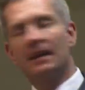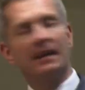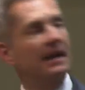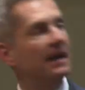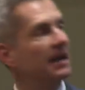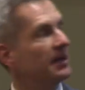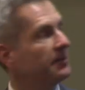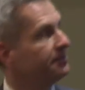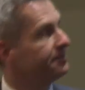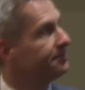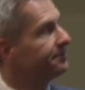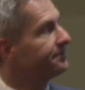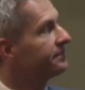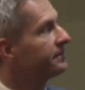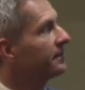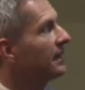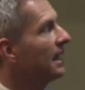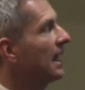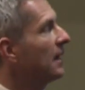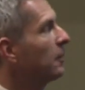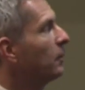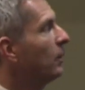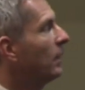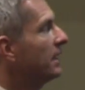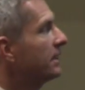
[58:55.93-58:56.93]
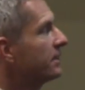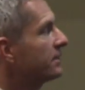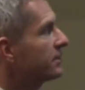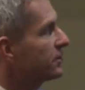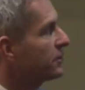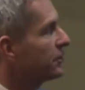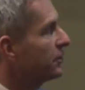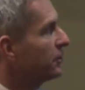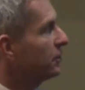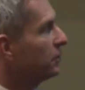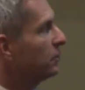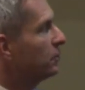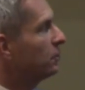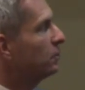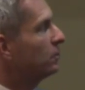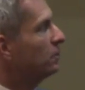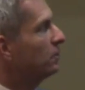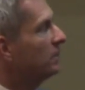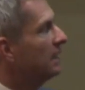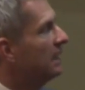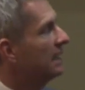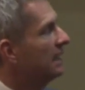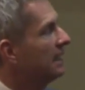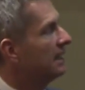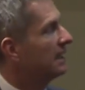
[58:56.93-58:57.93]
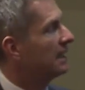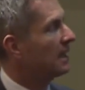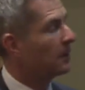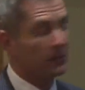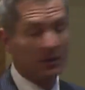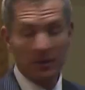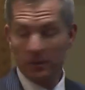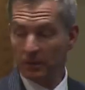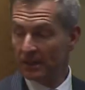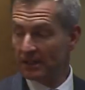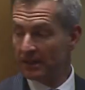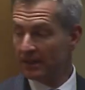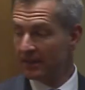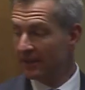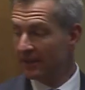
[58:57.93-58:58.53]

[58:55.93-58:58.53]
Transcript: Um, I want to uh, I really want to